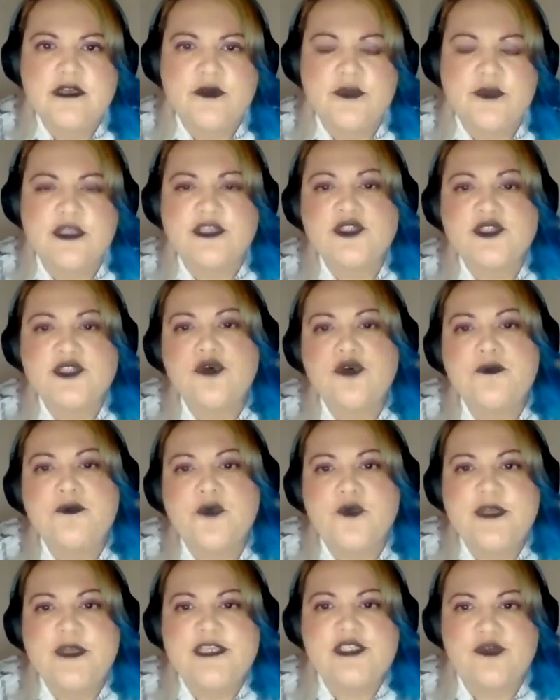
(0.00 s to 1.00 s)
When I saw
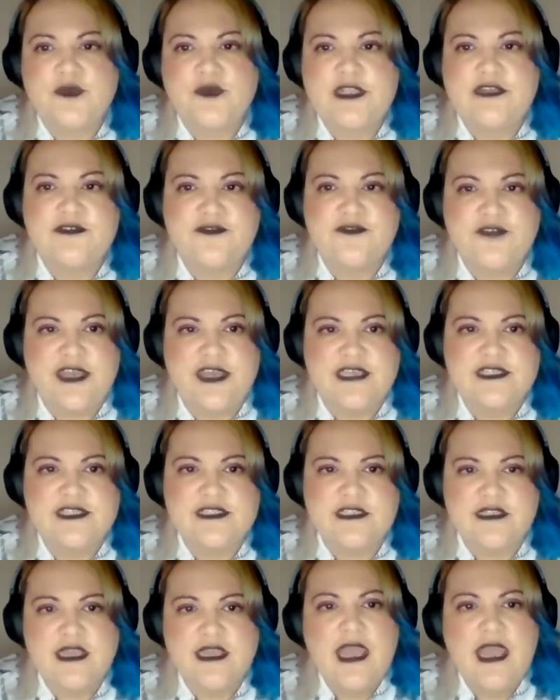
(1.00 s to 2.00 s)
Marie's grinning face
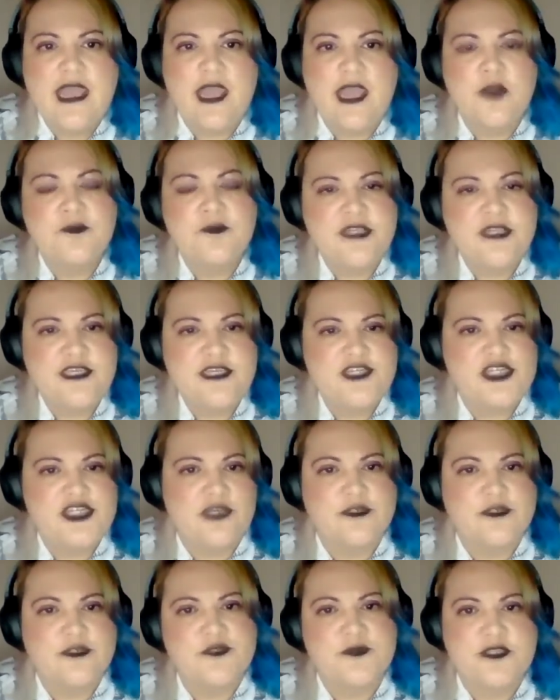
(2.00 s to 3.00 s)
and how pleased she
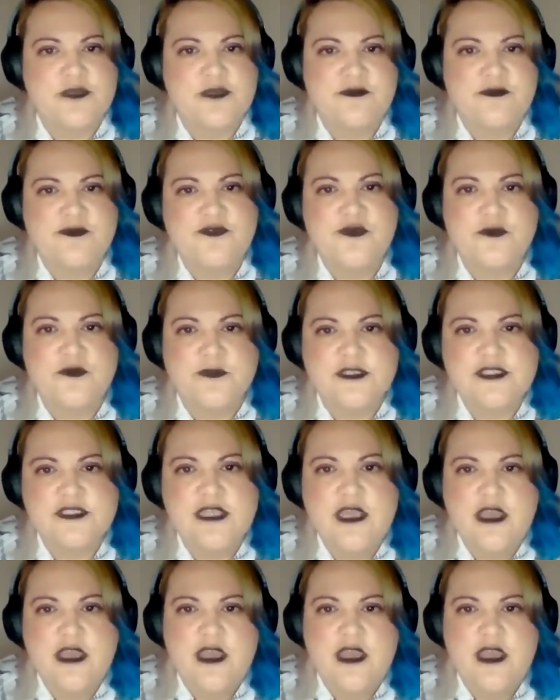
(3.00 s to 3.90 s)
was with her performance,